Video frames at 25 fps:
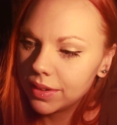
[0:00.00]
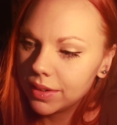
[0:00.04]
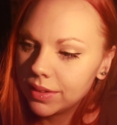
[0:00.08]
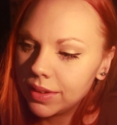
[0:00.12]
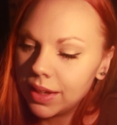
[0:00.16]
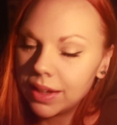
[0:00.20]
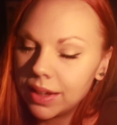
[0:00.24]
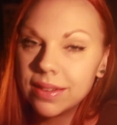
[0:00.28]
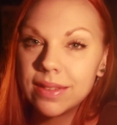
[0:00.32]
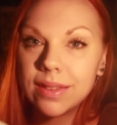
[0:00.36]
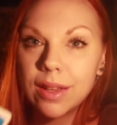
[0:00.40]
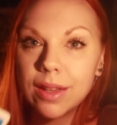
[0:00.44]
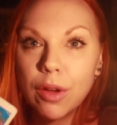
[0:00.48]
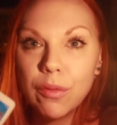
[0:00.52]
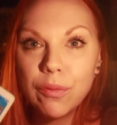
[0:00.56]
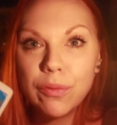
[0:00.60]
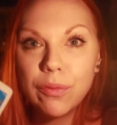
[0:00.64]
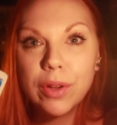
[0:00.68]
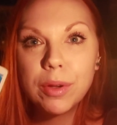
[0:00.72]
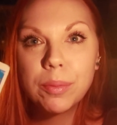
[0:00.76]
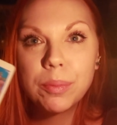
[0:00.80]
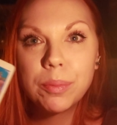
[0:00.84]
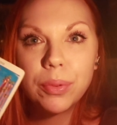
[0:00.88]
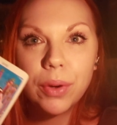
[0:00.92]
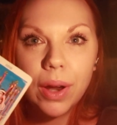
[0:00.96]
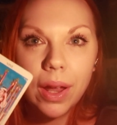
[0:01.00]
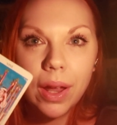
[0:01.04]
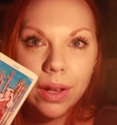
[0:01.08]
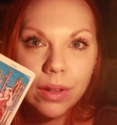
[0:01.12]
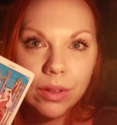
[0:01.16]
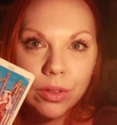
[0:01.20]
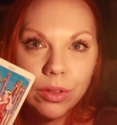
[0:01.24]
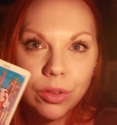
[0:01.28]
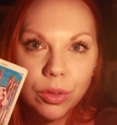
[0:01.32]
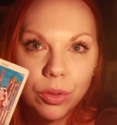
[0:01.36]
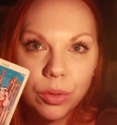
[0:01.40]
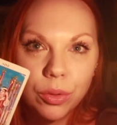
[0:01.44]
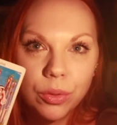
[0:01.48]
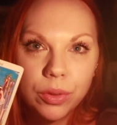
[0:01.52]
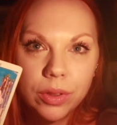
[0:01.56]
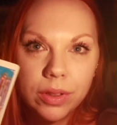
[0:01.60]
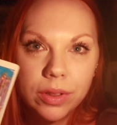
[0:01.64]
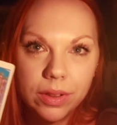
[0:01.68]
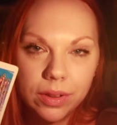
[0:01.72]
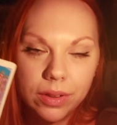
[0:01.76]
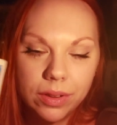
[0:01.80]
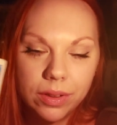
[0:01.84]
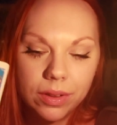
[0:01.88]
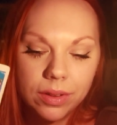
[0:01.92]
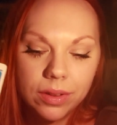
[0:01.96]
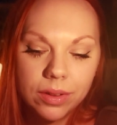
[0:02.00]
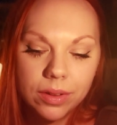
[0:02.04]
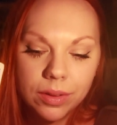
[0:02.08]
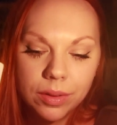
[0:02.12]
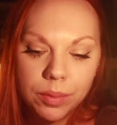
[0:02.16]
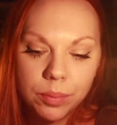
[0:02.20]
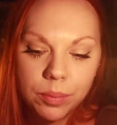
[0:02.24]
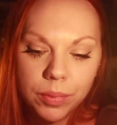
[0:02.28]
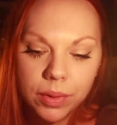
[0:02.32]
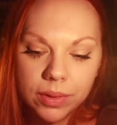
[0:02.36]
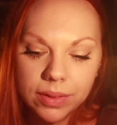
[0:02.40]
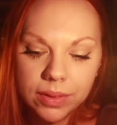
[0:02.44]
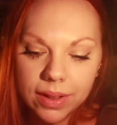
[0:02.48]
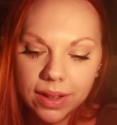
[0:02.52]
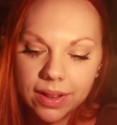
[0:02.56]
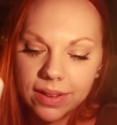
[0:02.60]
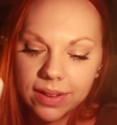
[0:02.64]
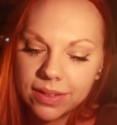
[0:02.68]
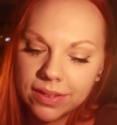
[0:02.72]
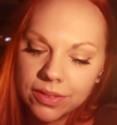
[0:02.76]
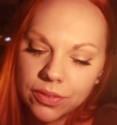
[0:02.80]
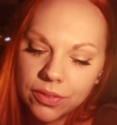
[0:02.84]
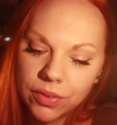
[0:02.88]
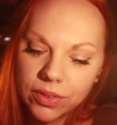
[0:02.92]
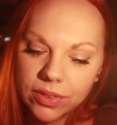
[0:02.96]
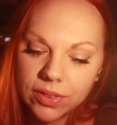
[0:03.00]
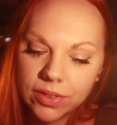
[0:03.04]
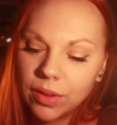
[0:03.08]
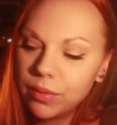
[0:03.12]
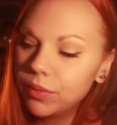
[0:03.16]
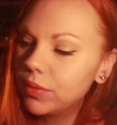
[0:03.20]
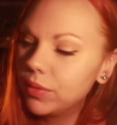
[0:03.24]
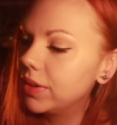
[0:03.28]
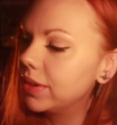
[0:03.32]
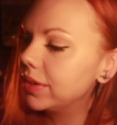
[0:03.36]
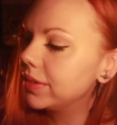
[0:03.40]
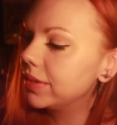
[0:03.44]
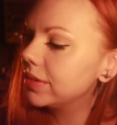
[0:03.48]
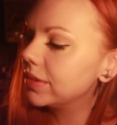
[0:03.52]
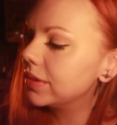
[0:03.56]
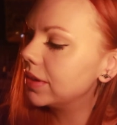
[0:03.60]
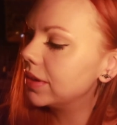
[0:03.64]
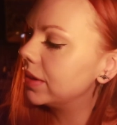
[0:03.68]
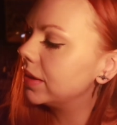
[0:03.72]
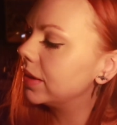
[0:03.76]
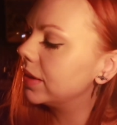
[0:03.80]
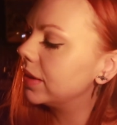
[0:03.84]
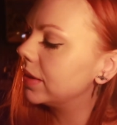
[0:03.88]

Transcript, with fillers: There's something brand new here, but there is for some reason...